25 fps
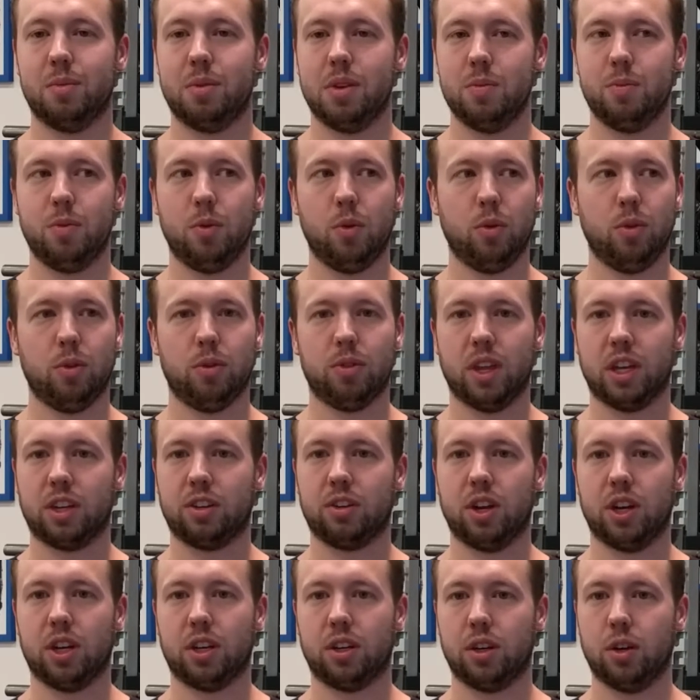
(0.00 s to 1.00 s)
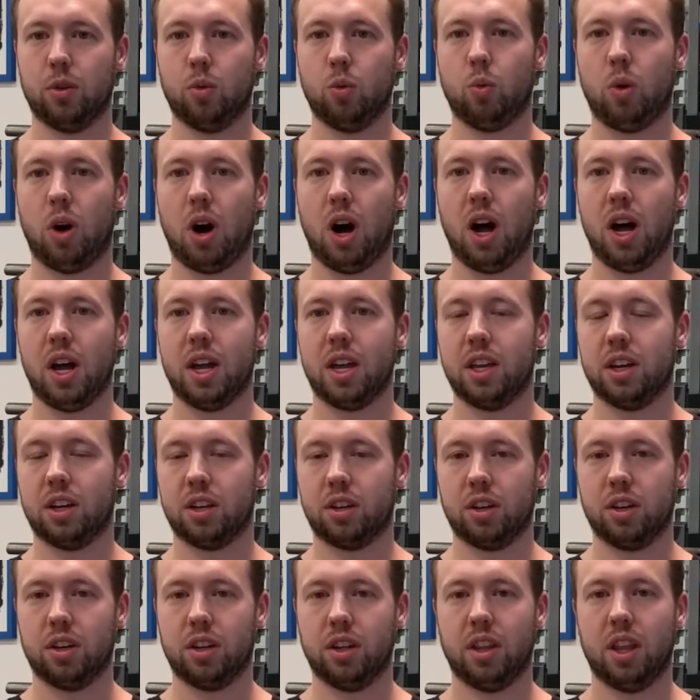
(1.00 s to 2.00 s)
of people, they create a good why and a
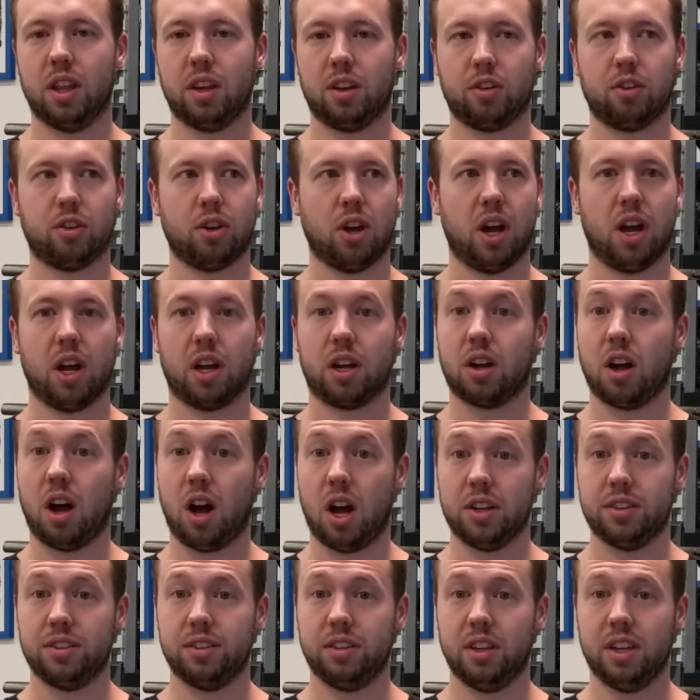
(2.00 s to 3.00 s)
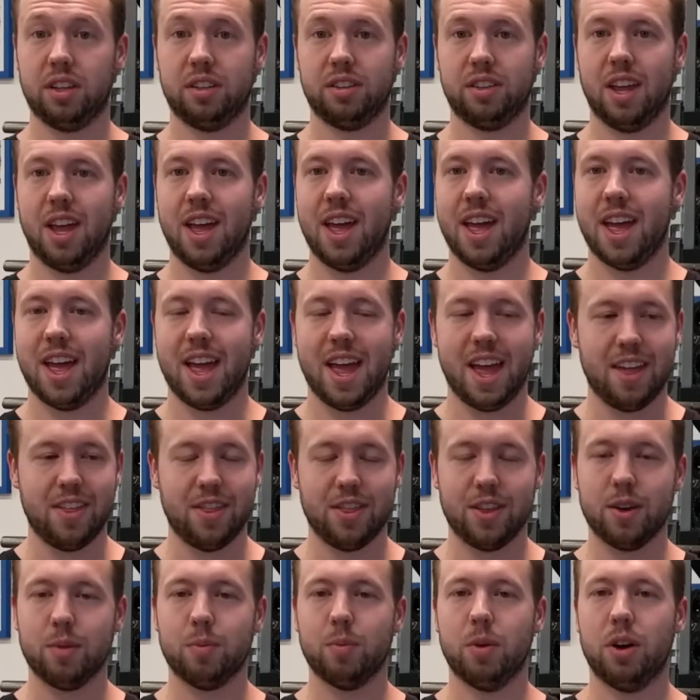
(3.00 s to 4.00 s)
good cost list, and
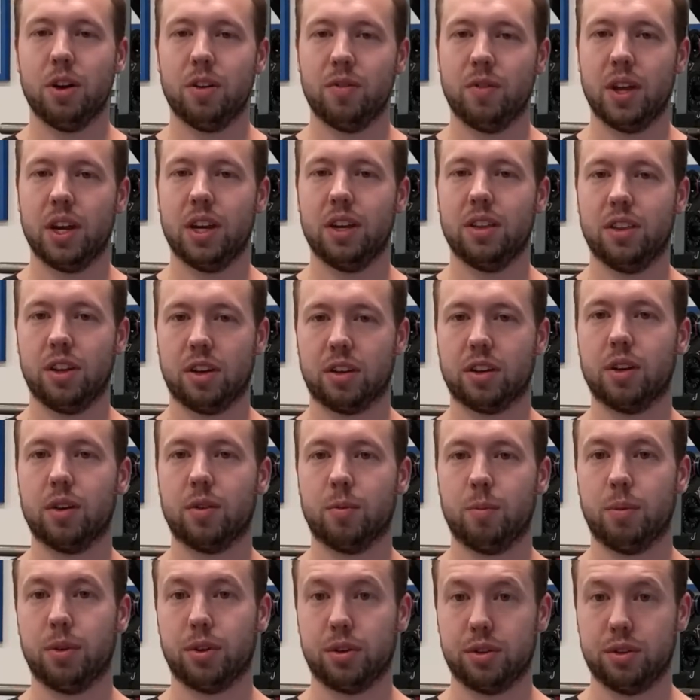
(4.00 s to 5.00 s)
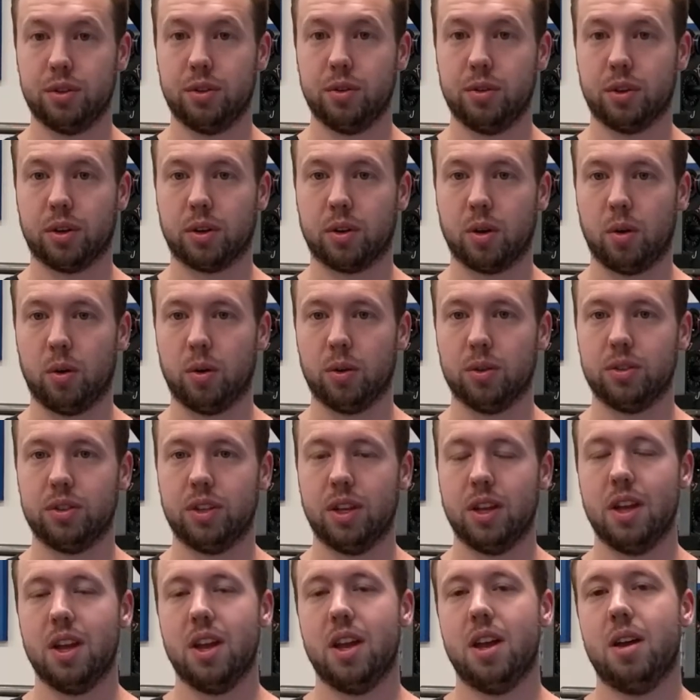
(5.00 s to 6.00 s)
they're motivated, they're going to pursue their goals.
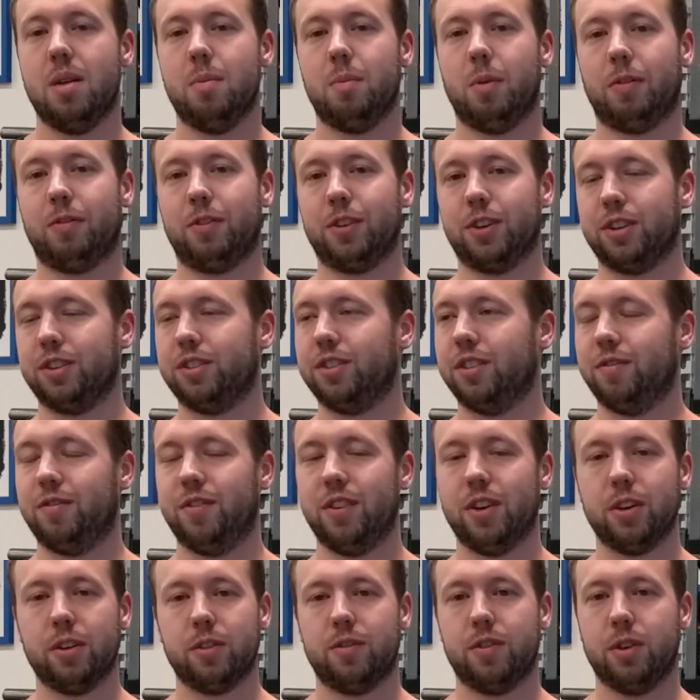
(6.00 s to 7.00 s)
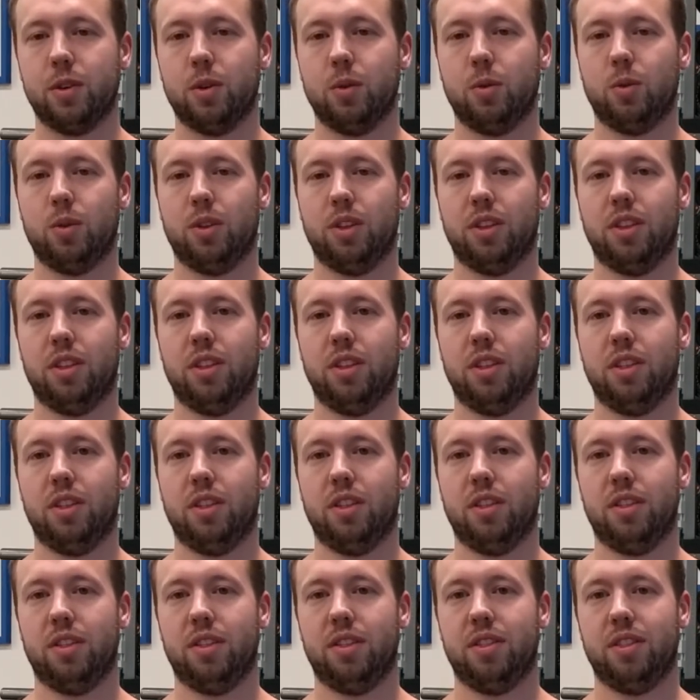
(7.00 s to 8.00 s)
But for very few,
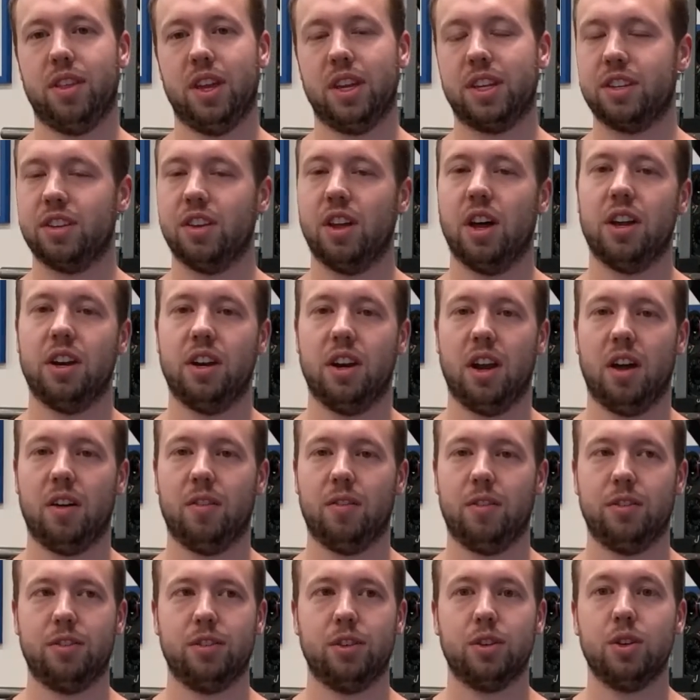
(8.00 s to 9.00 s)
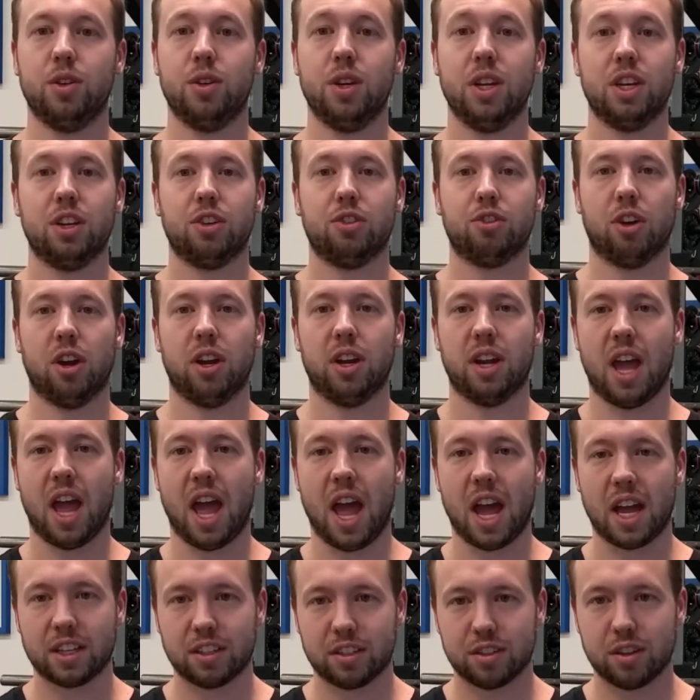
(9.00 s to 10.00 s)
it's not enough. So you need to create
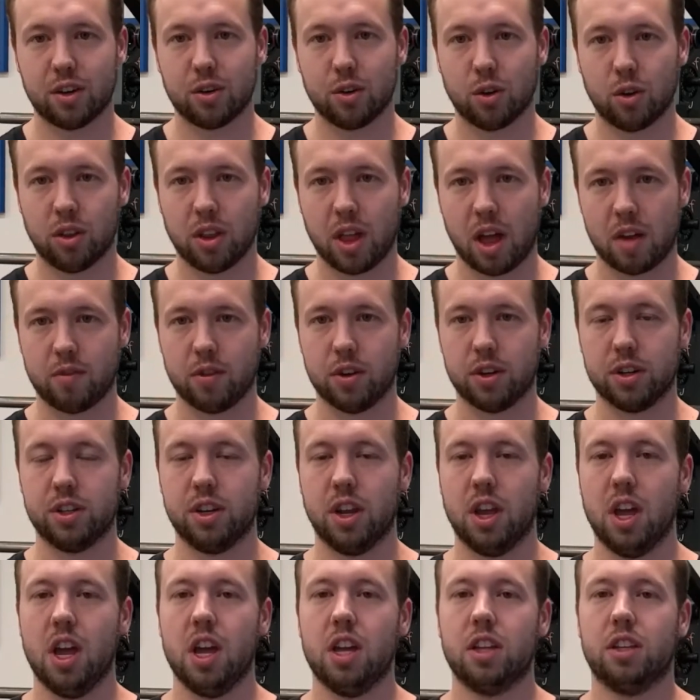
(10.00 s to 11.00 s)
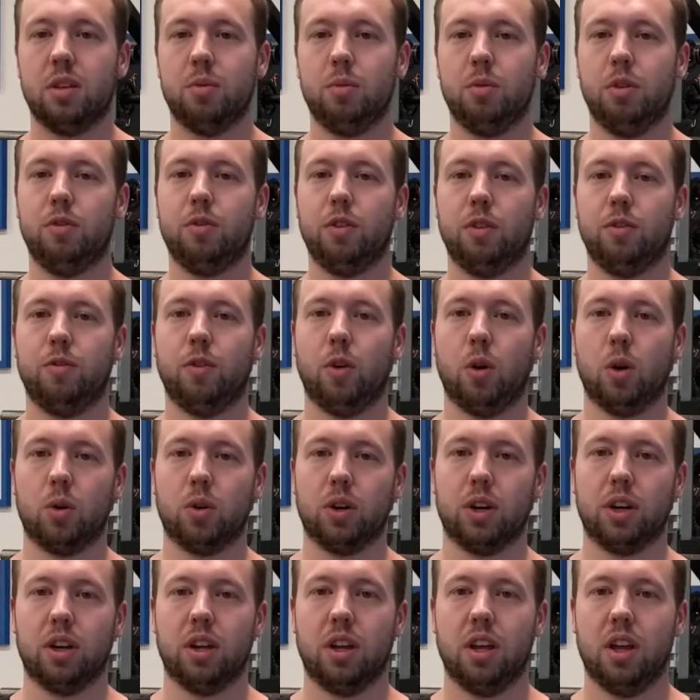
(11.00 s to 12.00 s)
external leverage to move you
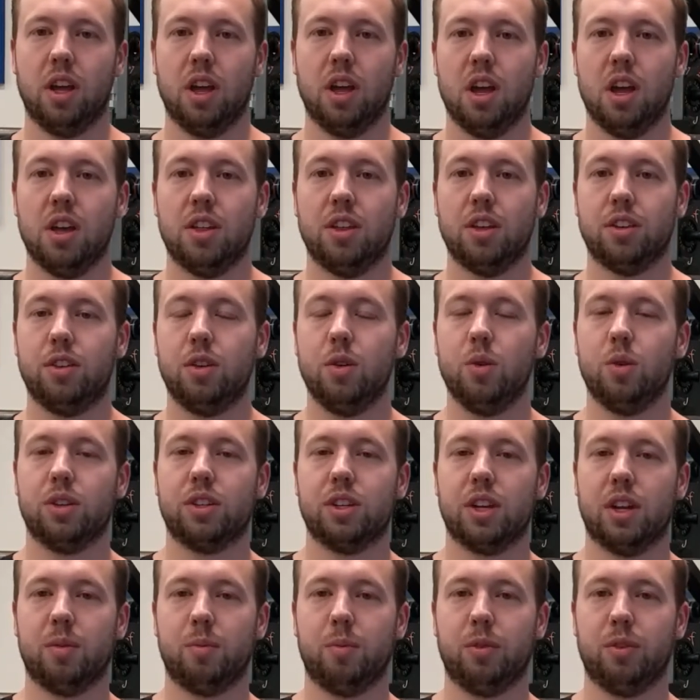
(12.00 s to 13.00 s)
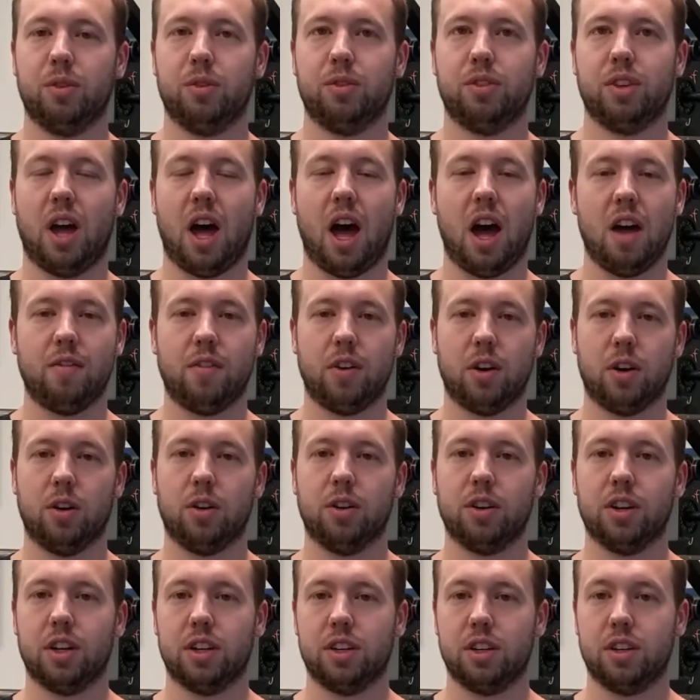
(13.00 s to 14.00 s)
forward. The 2 examples I've
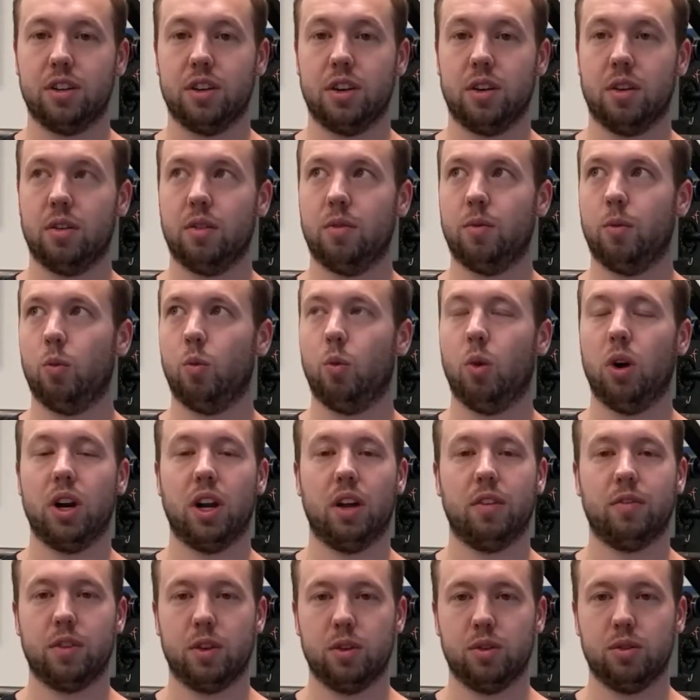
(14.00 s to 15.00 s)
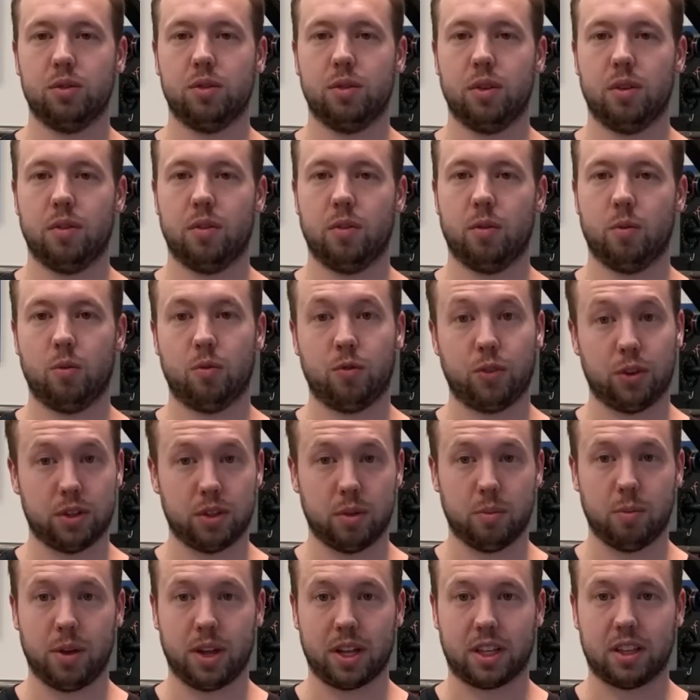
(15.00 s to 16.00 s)
heard, and one I've used for
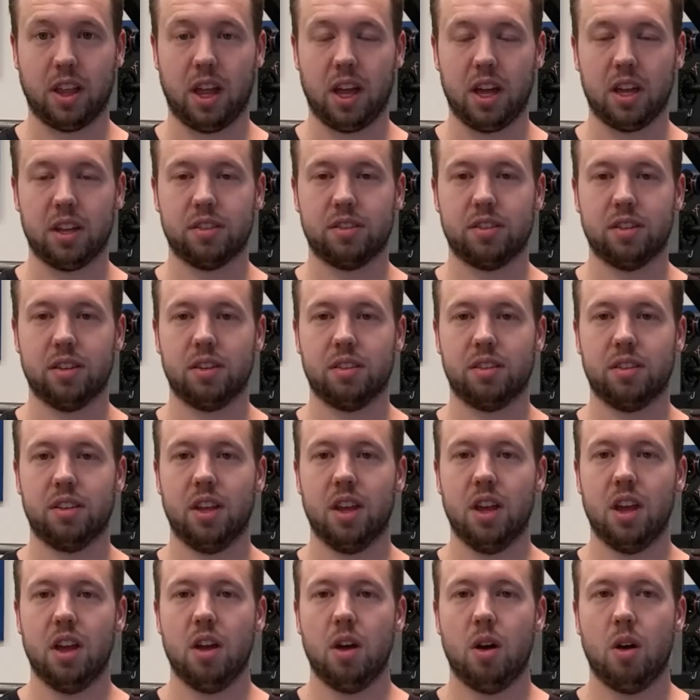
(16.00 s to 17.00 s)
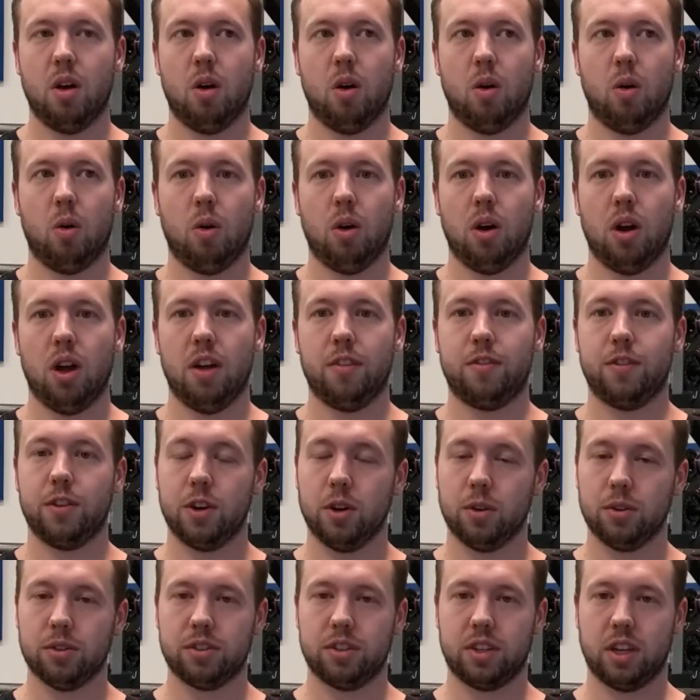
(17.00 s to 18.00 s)
some of my clients, is if you
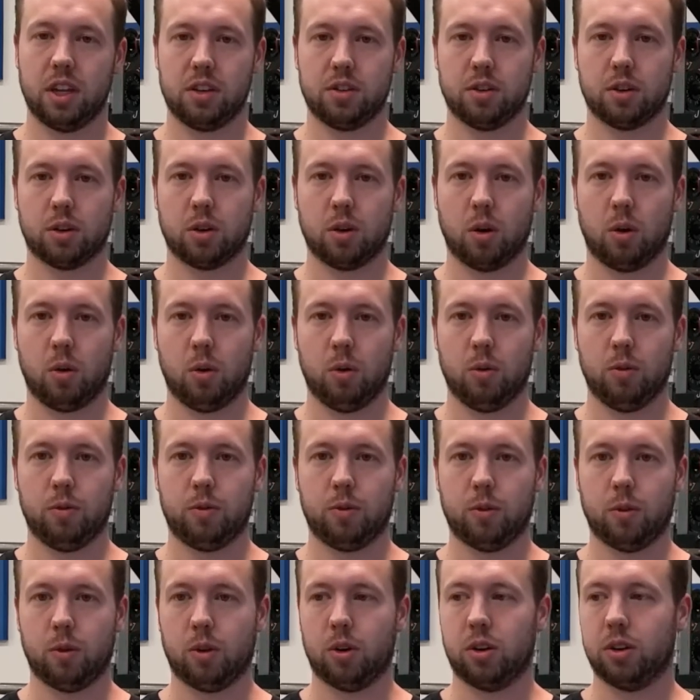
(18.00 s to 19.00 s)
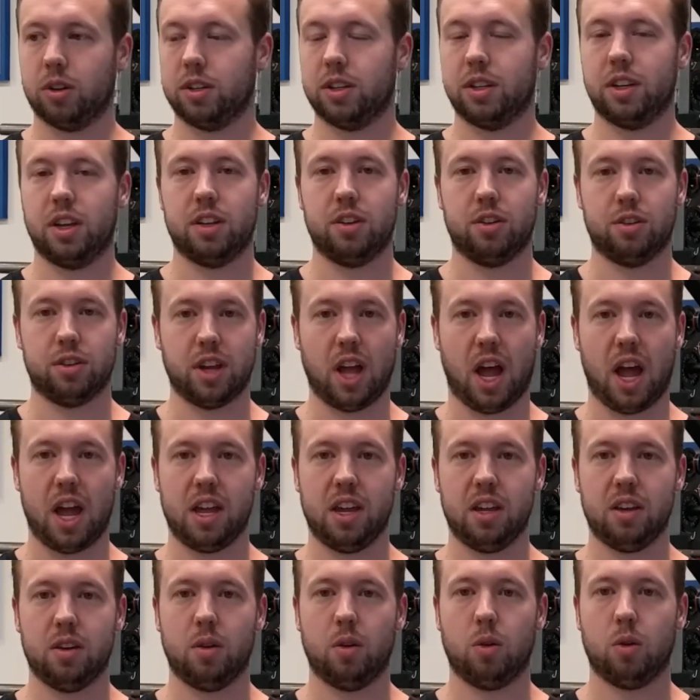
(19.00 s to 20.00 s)
don't stay on your goal for your
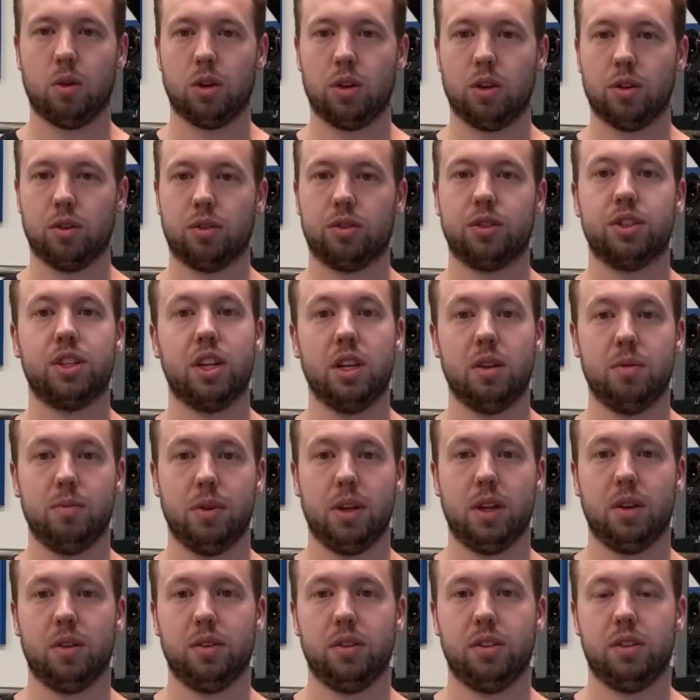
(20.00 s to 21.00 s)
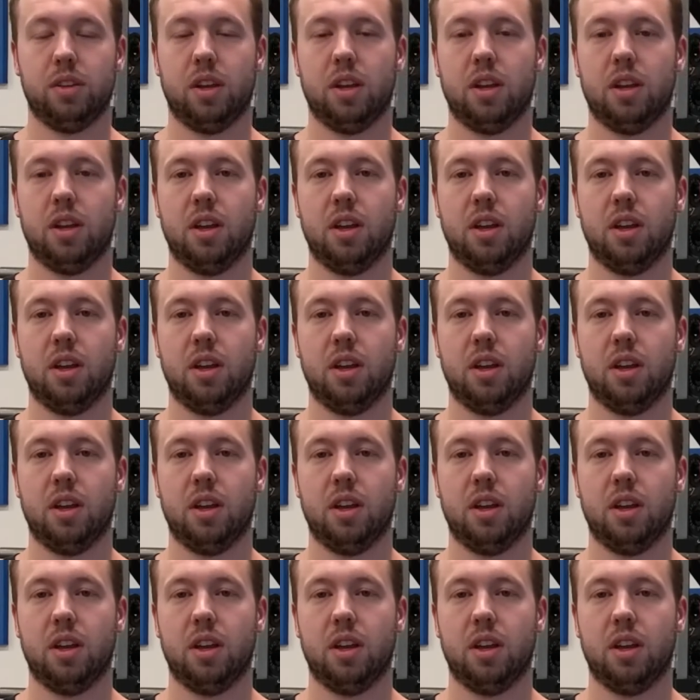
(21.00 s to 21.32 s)
diet or your cheat meals,